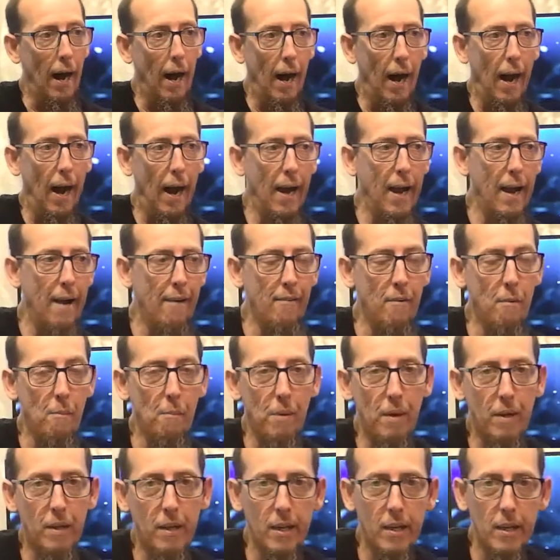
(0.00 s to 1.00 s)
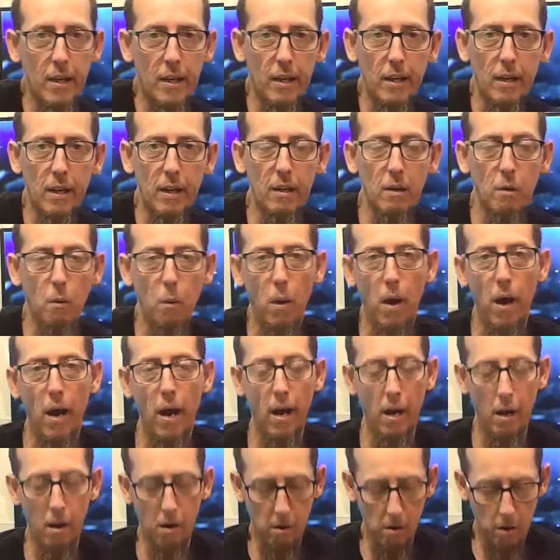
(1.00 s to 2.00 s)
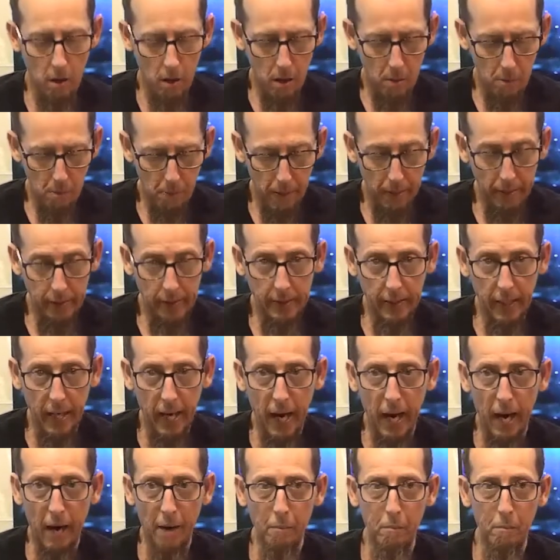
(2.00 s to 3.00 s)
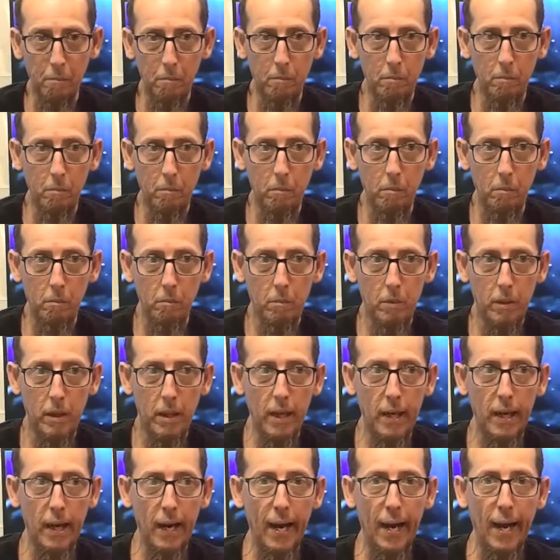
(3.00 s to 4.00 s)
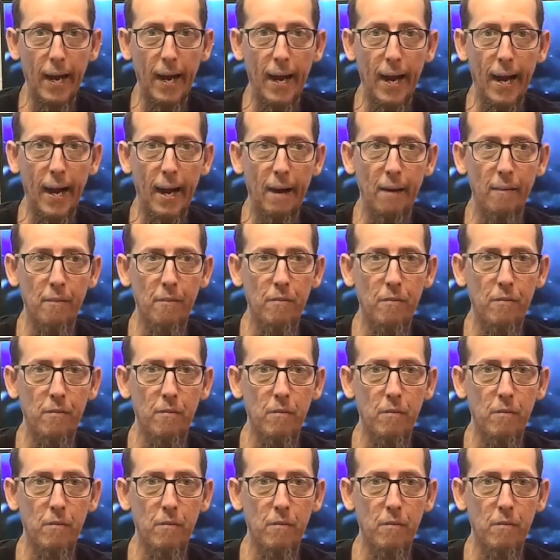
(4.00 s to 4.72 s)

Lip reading: I haven't been in it in a while. My job that I have,